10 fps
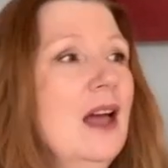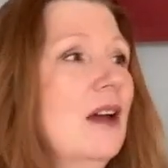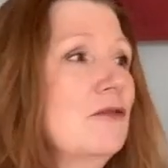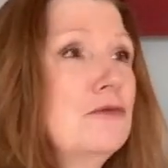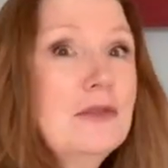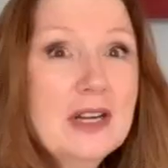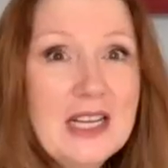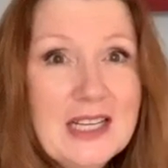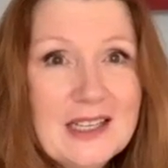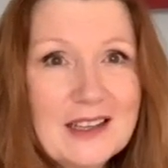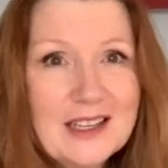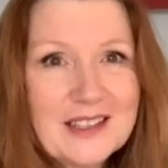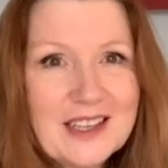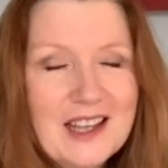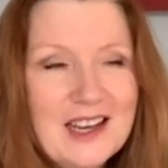I really like the
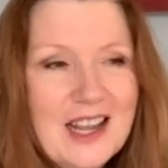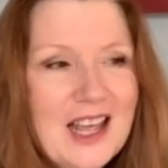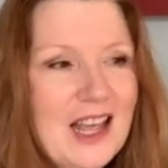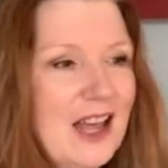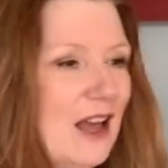colour.